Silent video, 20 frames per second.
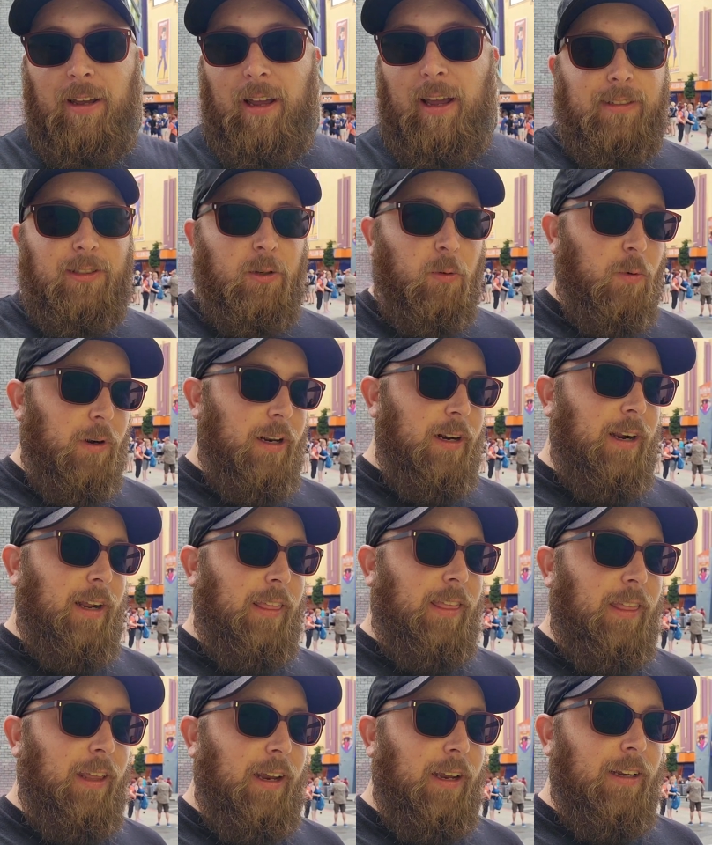So what did I
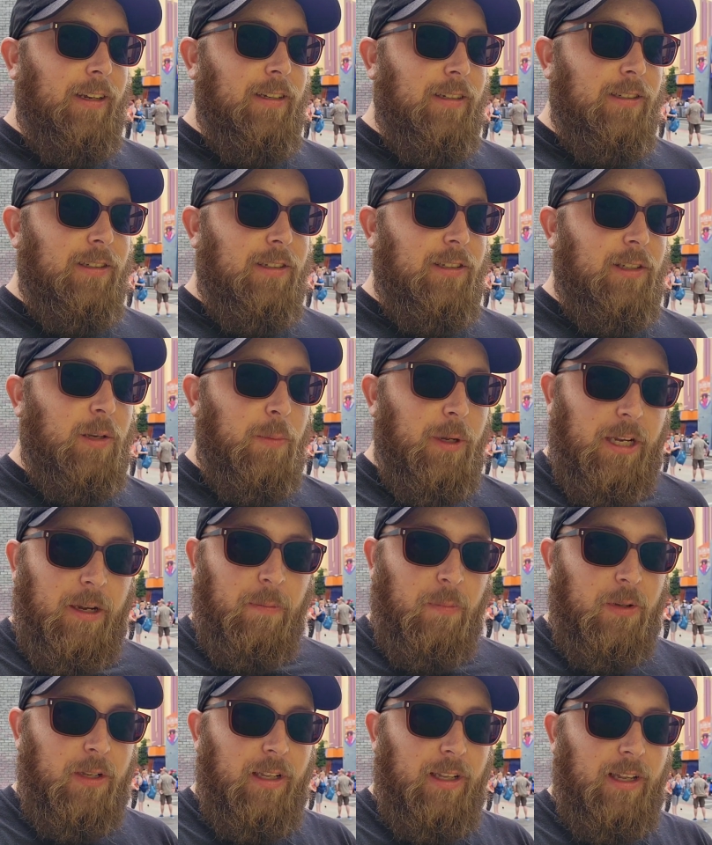think? To be
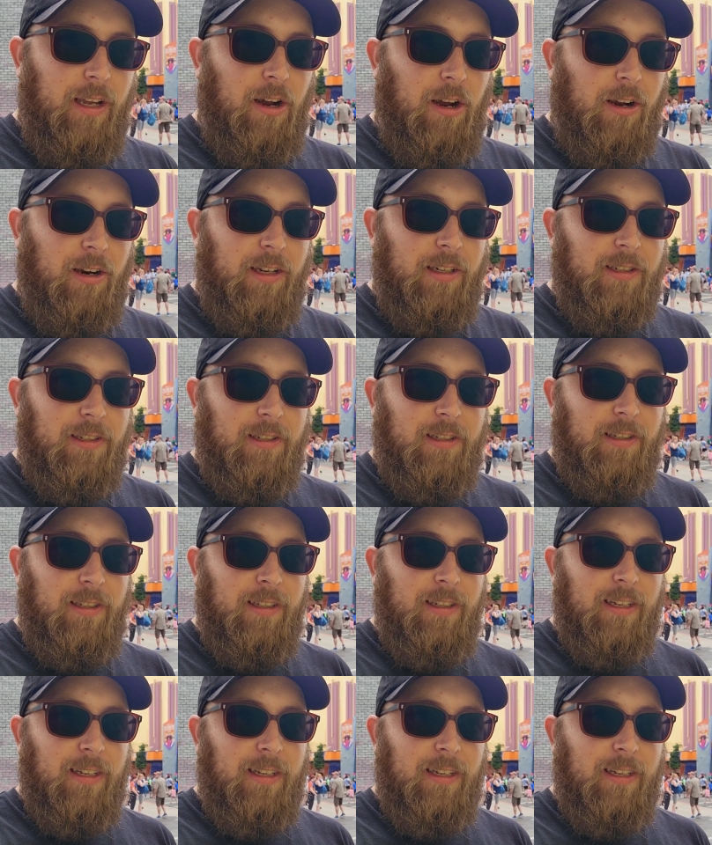completely honest,